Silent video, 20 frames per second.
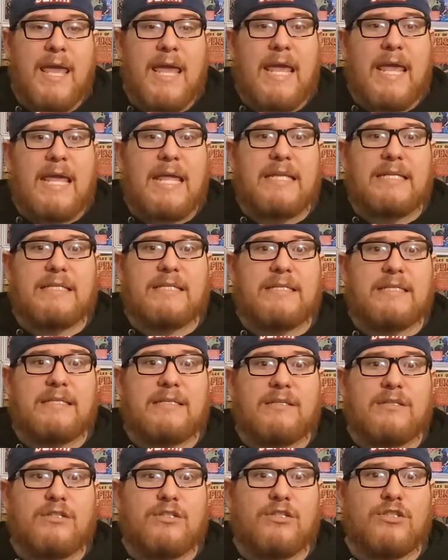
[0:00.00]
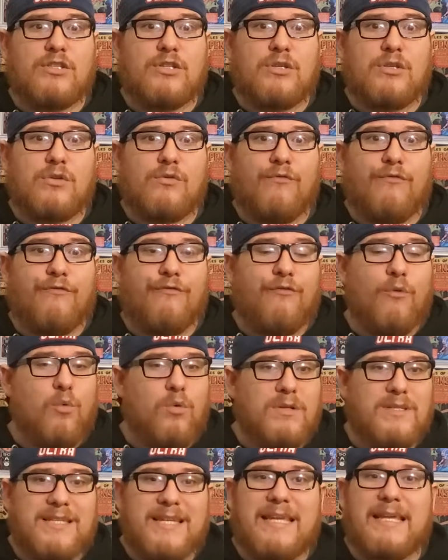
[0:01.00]
It's
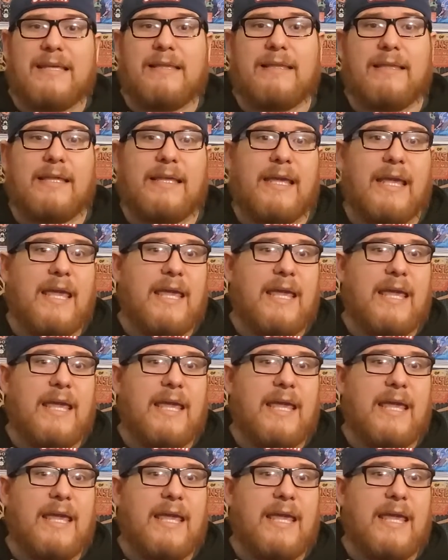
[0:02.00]
force healing,